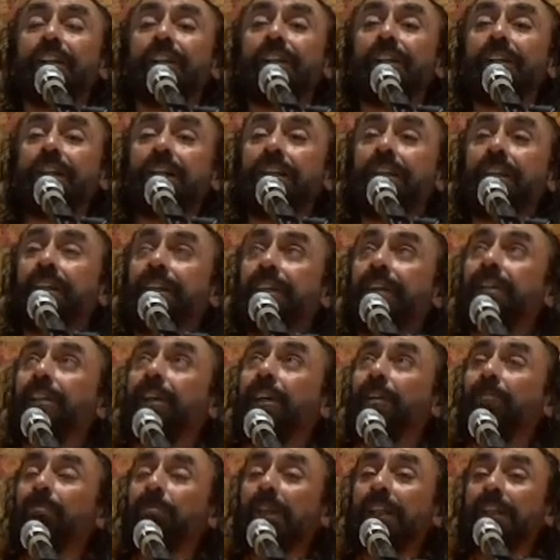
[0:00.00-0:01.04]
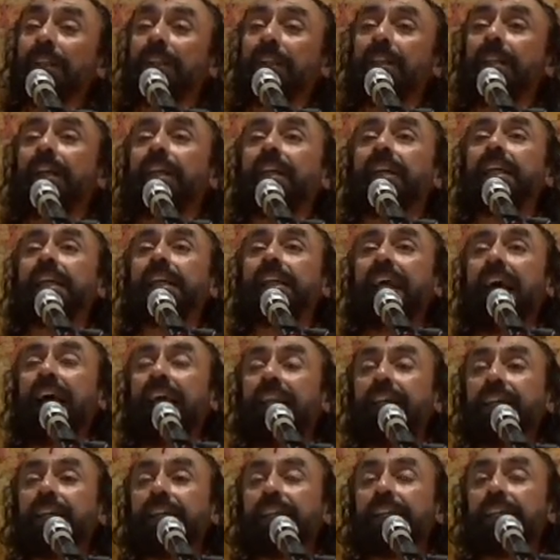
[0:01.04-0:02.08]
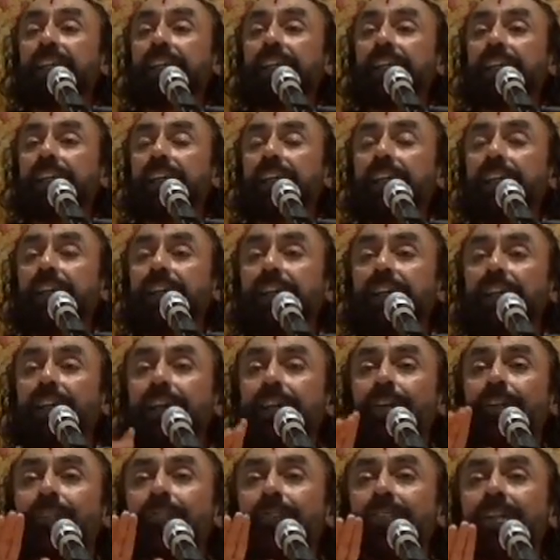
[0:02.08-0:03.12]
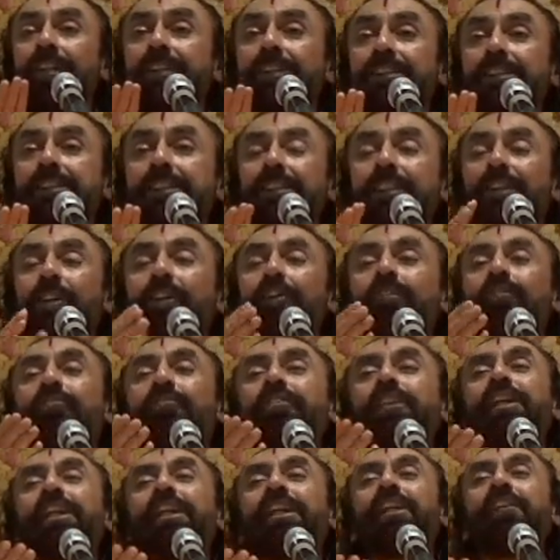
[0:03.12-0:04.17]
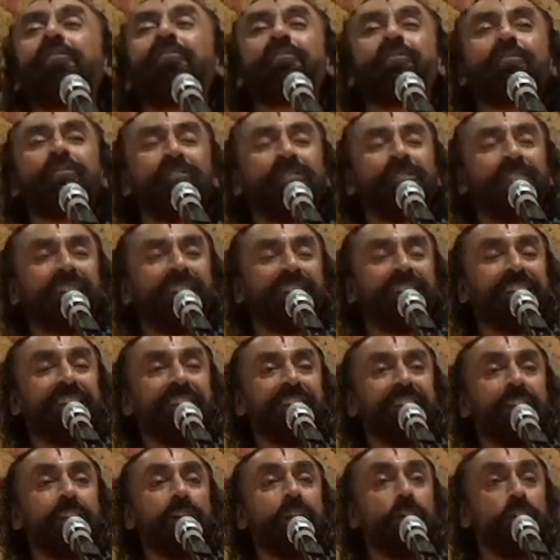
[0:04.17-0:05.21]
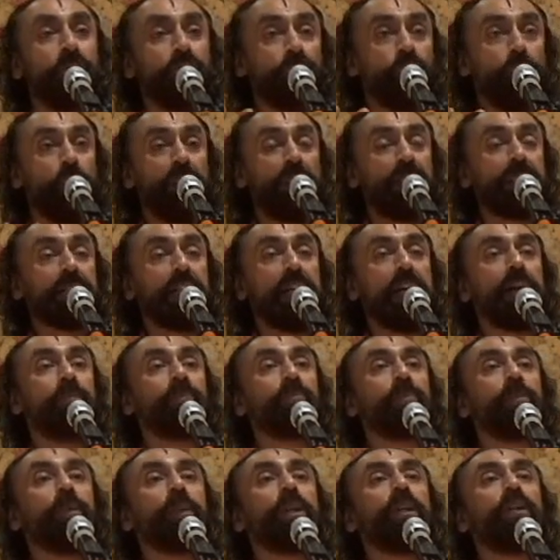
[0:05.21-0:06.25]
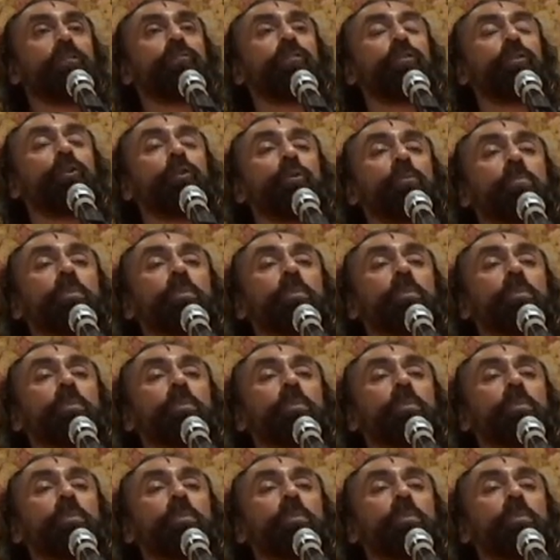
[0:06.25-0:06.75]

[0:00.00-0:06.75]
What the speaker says: They determine the reality in which we live. For example, if you